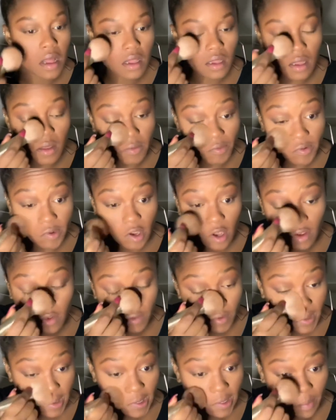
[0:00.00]
I left off
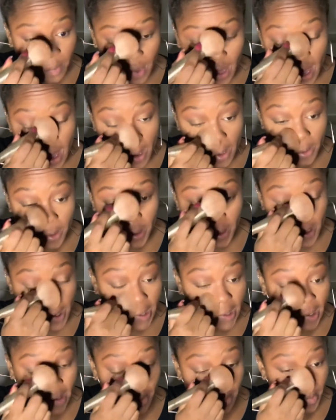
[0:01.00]
with the powder. I
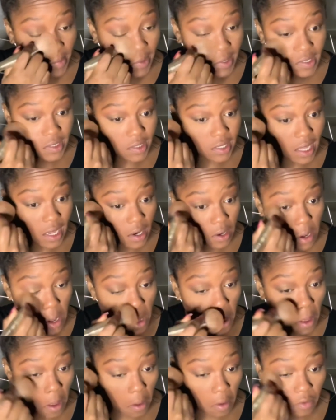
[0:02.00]
gotta brush that
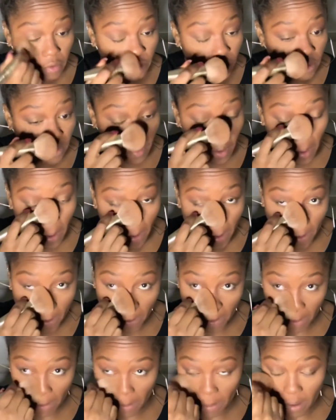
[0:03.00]
off.
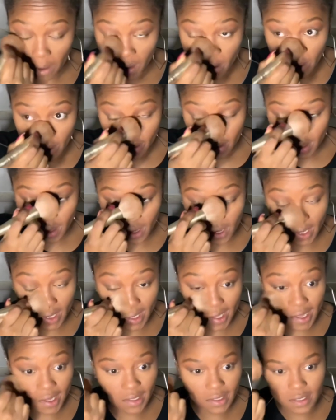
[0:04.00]
Any
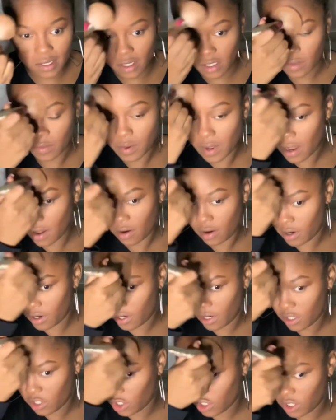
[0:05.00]
excess powder.
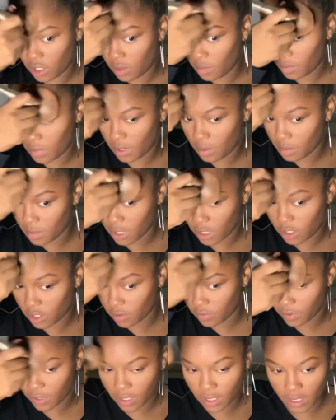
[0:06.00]
It shouldn't be much of
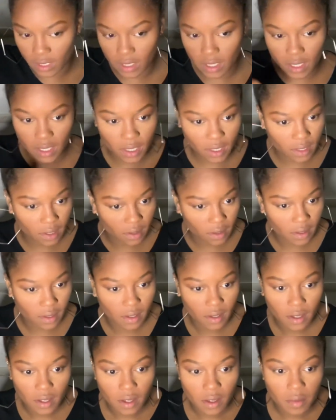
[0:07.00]
anything,
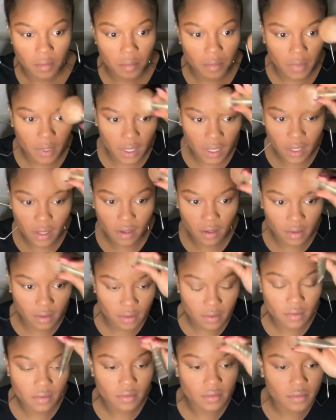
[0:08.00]
but
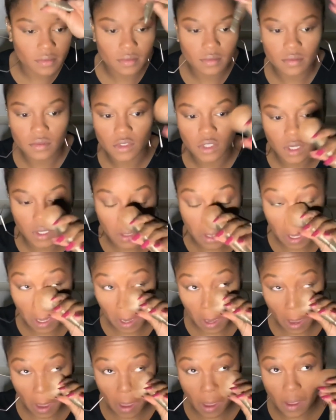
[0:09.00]
just in
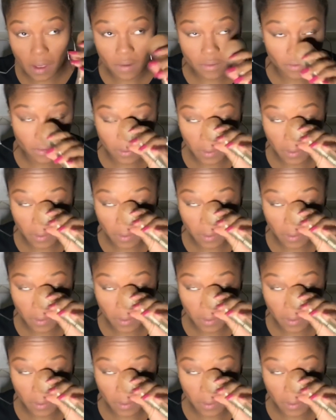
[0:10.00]
case,